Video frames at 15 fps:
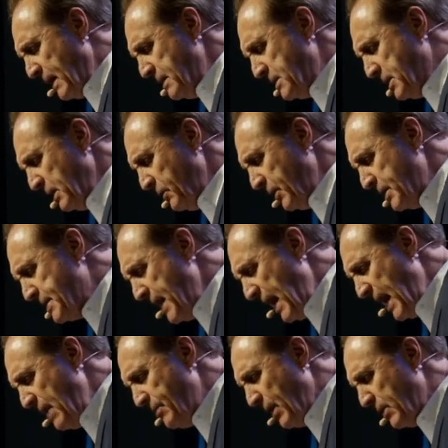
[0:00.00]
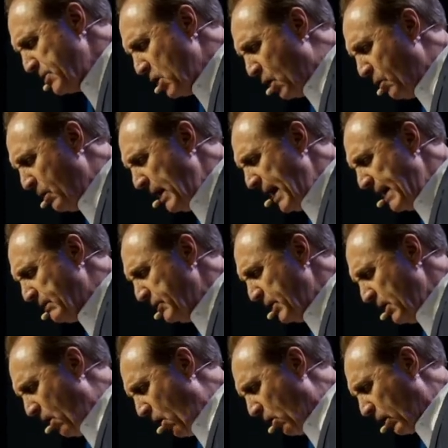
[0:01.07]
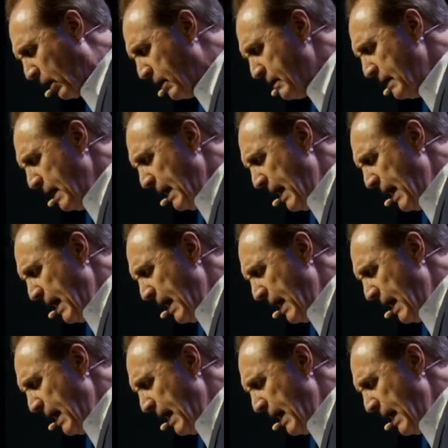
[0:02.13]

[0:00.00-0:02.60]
until the day that Noah entered the ark